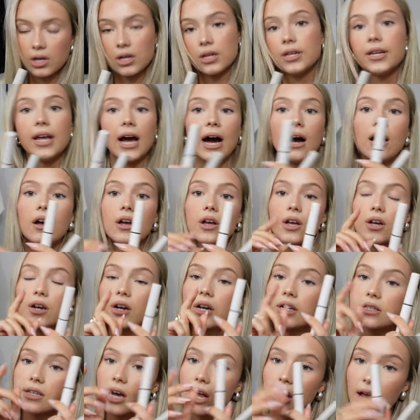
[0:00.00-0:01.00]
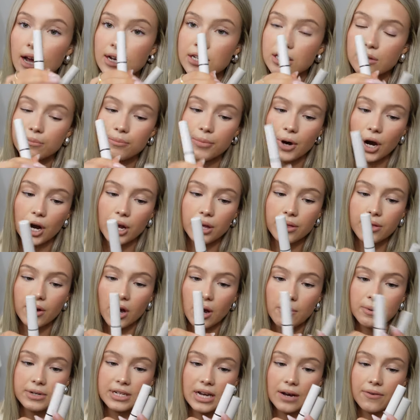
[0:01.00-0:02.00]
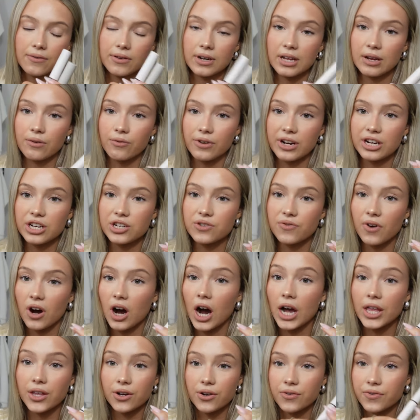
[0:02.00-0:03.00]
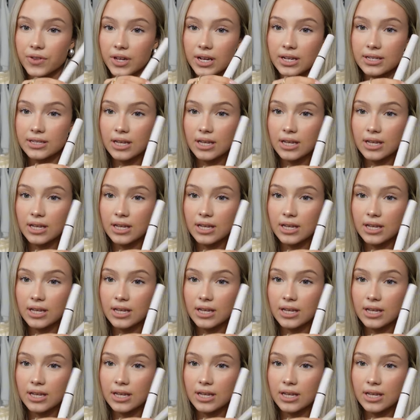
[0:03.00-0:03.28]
Yeah, because I liked them both. I would definitely reach for either of these.